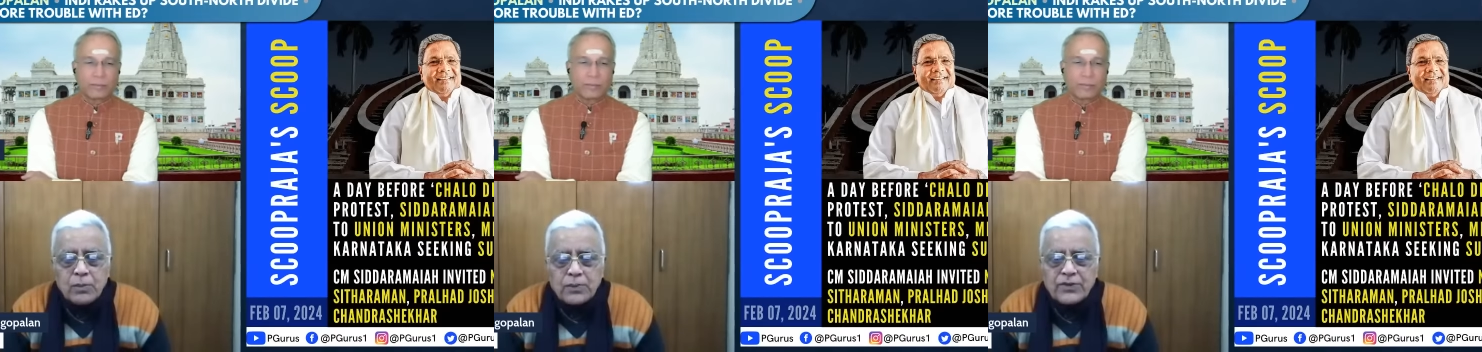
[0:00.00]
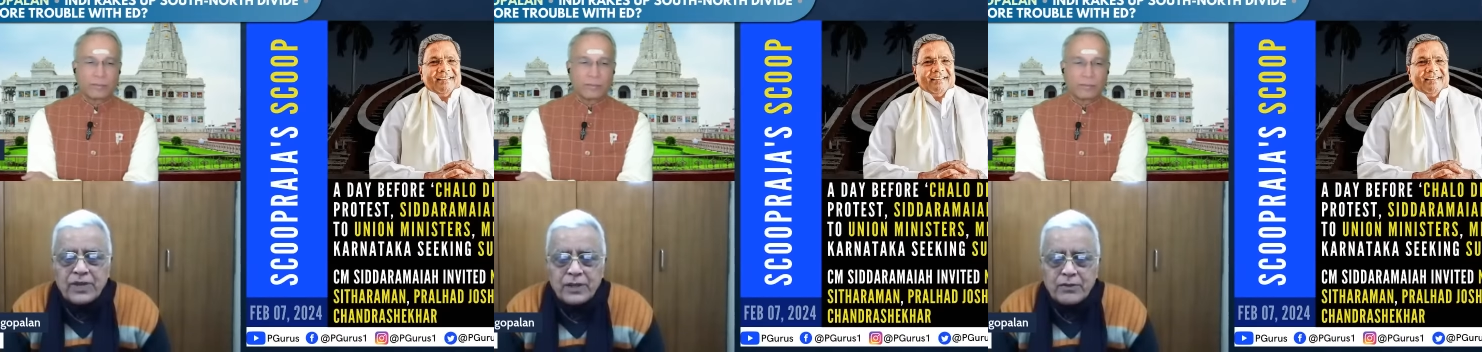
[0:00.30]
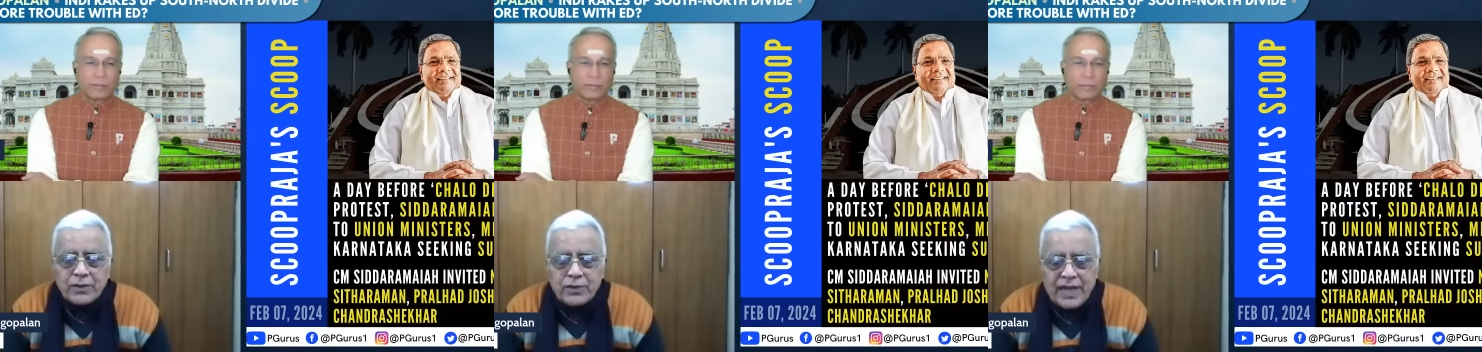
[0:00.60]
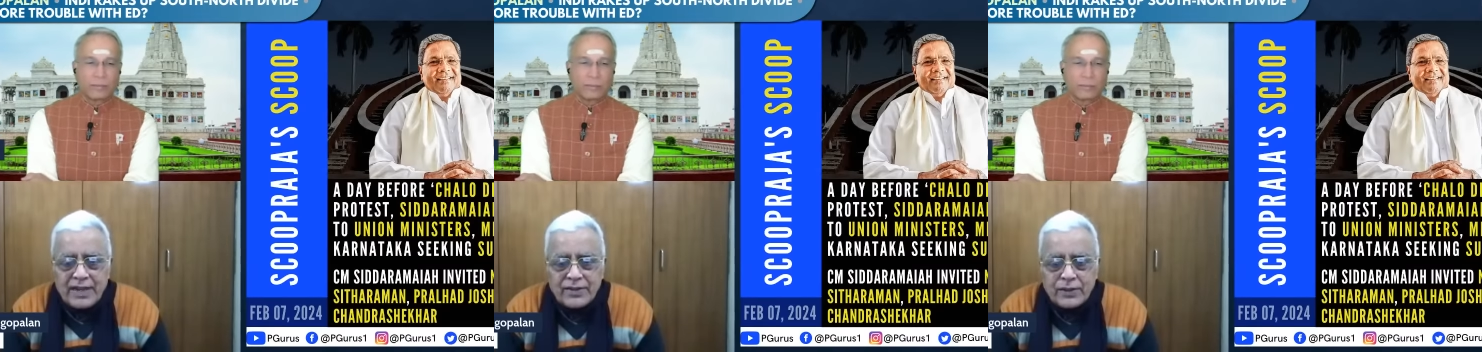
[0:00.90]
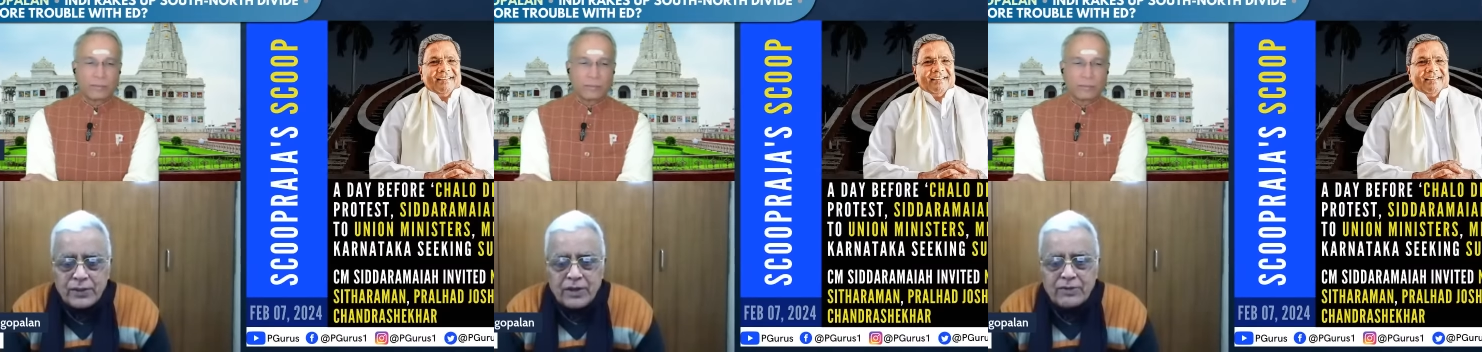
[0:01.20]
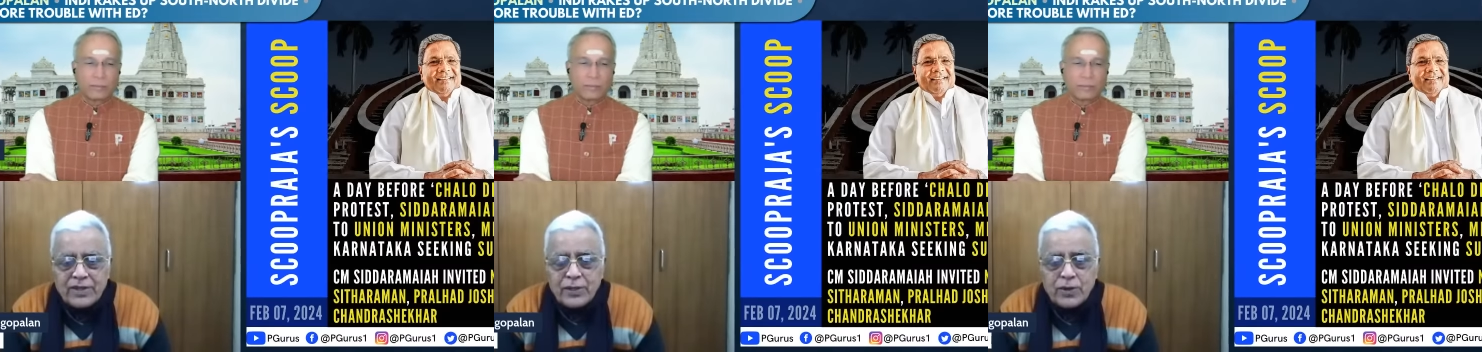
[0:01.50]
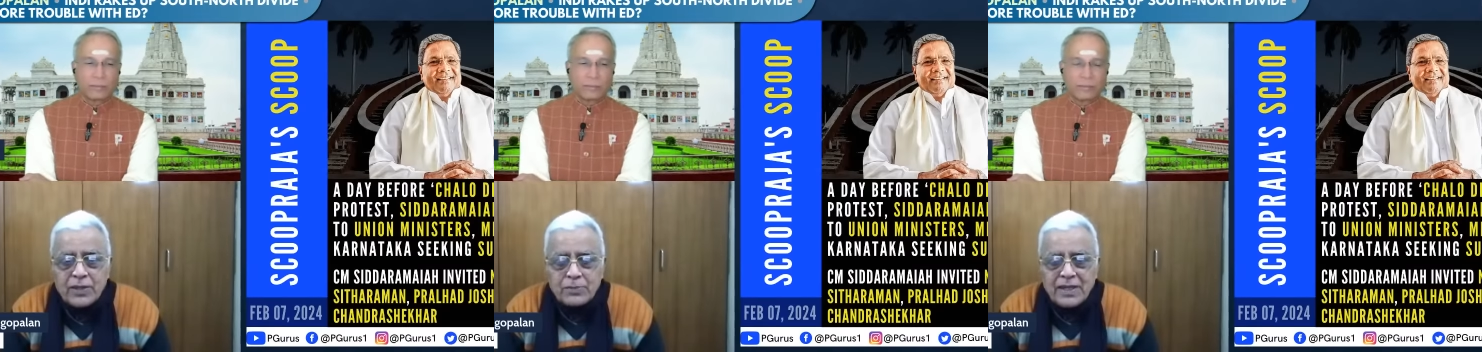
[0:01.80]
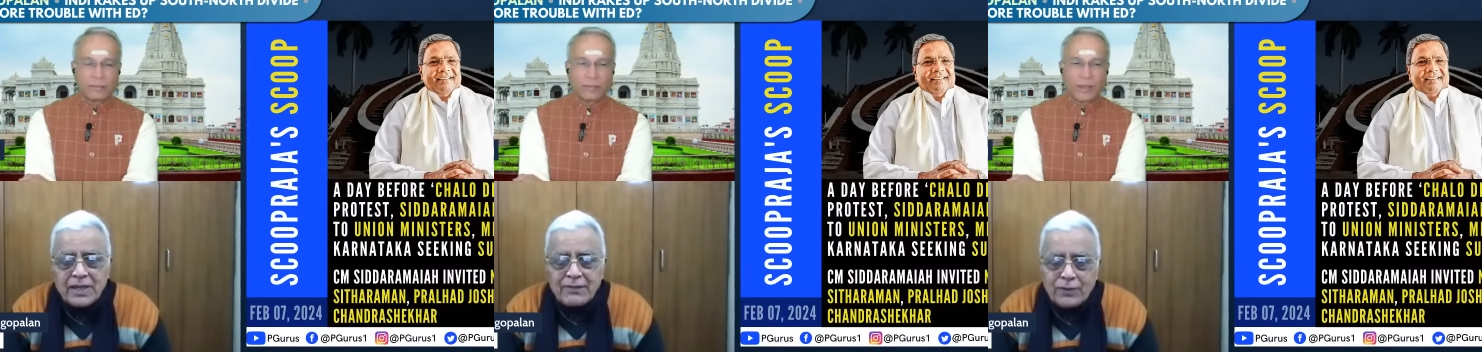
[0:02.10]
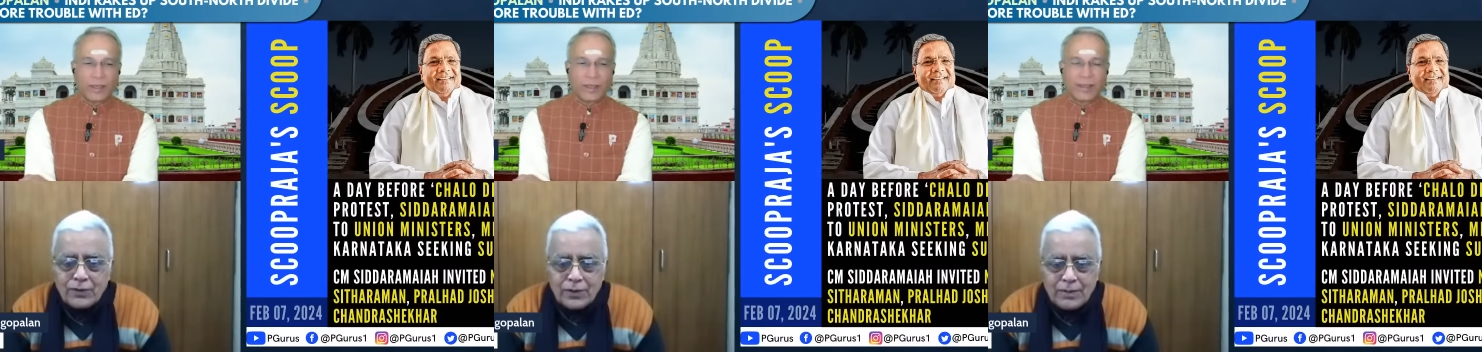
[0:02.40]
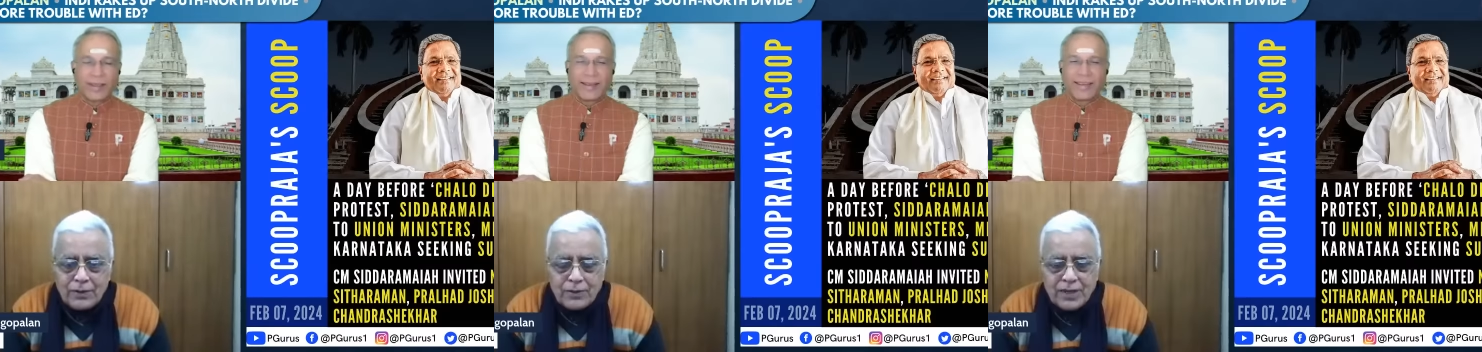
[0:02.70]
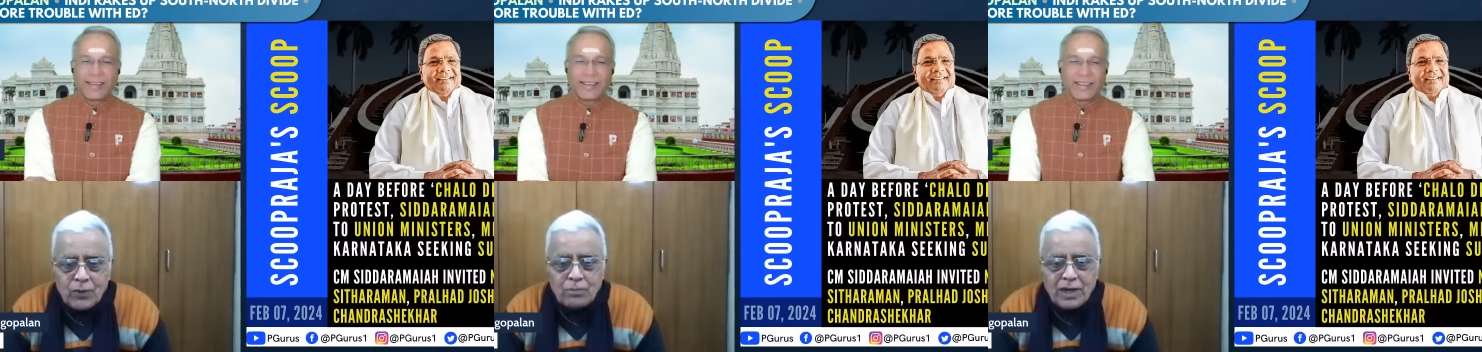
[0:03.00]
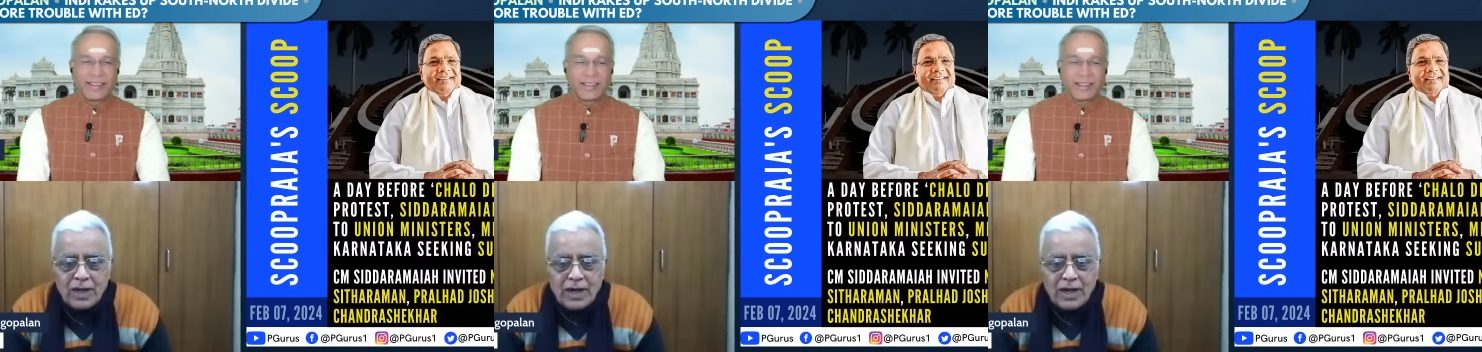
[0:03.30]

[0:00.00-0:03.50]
Speaker 1: you proceed with your answer. You have to say you are Speaker of Lok Sabha today, Om